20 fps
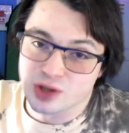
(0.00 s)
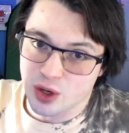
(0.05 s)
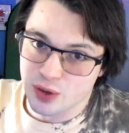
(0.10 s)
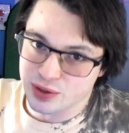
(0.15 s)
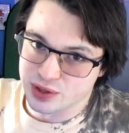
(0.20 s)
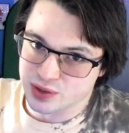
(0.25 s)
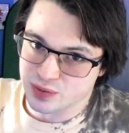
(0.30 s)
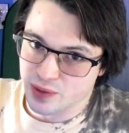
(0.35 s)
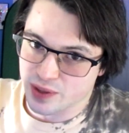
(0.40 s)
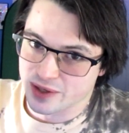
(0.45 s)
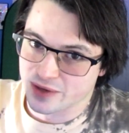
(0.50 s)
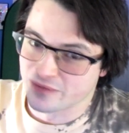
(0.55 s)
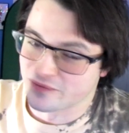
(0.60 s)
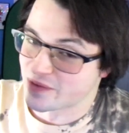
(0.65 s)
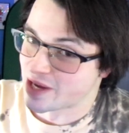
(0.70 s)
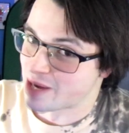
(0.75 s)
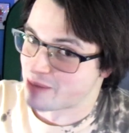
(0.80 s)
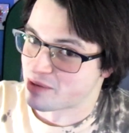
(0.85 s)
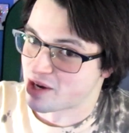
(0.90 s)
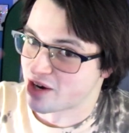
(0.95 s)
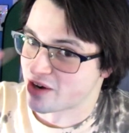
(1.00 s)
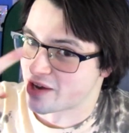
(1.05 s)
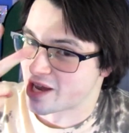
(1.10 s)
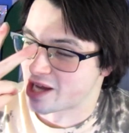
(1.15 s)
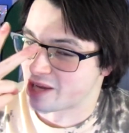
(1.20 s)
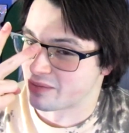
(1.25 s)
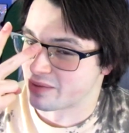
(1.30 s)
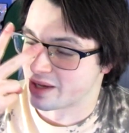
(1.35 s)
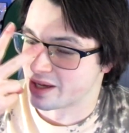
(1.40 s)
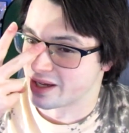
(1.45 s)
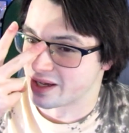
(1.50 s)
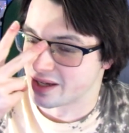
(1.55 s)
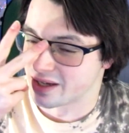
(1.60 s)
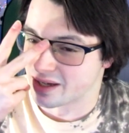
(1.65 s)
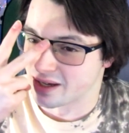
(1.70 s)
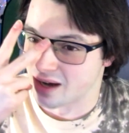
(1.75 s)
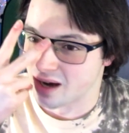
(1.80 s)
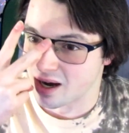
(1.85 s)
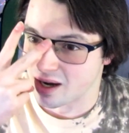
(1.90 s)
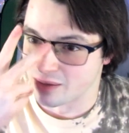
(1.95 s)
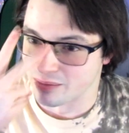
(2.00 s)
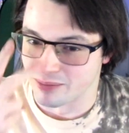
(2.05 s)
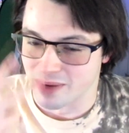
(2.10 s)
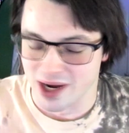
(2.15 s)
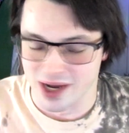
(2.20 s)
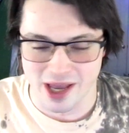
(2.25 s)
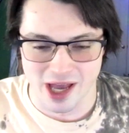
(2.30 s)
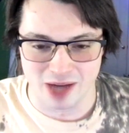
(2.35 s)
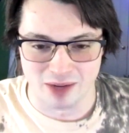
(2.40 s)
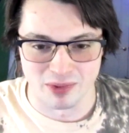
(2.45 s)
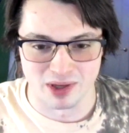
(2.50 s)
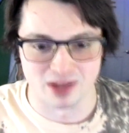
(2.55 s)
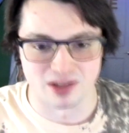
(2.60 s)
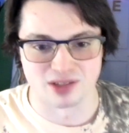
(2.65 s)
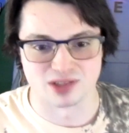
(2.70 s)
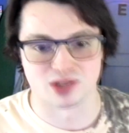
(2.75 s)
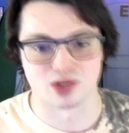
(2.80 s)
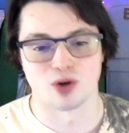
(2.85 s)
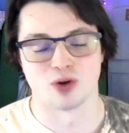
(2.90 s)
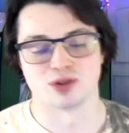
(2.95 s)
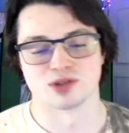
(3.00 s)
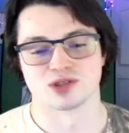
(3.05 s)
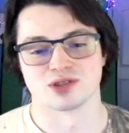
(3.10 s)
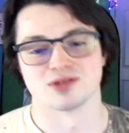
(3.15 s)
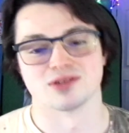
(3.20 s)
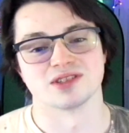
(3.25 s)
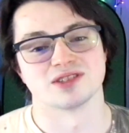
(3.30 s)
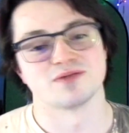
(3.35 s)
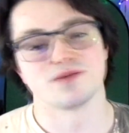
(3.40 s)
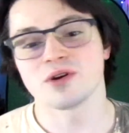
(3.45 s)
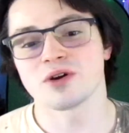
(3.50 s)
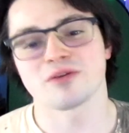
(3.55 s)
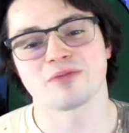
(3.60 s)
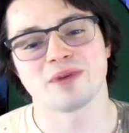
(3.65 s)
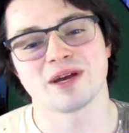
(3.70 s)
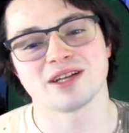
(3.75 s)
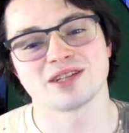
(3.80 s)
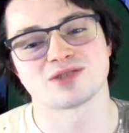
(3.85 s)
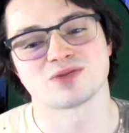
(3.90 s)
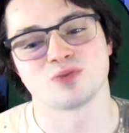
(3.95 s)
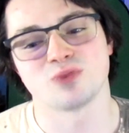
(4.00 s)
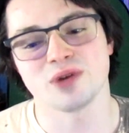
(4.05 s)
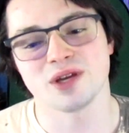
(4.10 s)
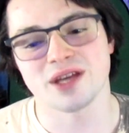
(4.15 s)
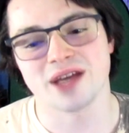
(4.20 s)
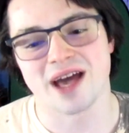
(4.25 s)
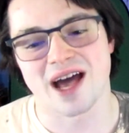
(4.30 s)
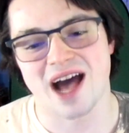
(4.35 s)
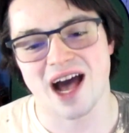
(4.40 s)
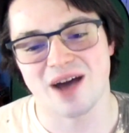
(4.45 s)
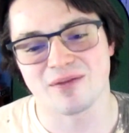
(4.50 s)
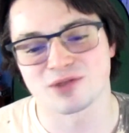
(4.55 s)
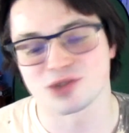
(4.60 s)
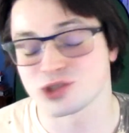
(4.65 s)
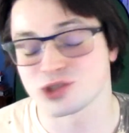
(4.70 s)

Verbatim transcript: lowest rated vampire anime on MyAnimeList according to its viewer base, we have a